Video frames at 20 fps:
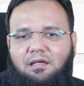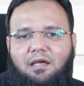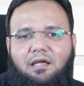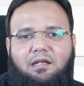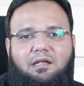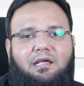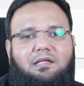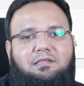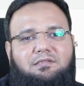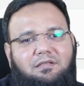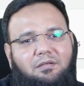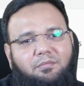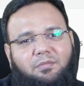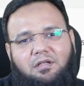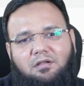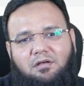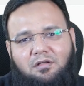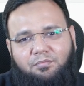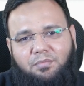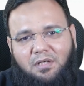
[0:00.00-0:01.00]
an
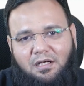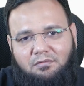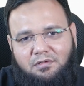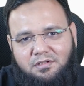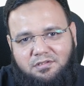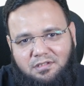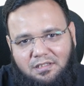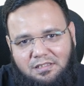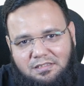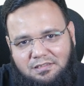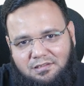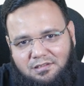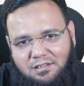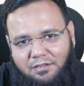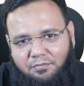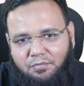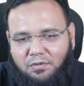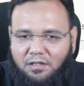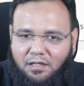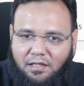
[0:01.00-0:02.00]
XML or PowerShell
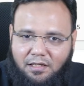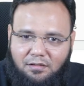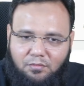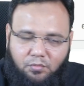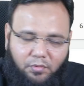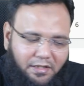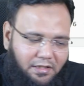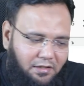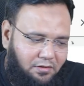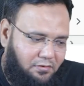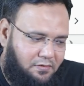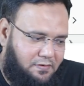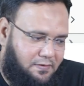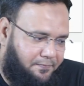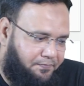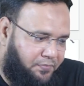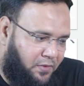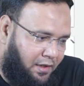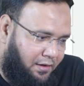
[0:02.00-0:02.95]
script in Windows.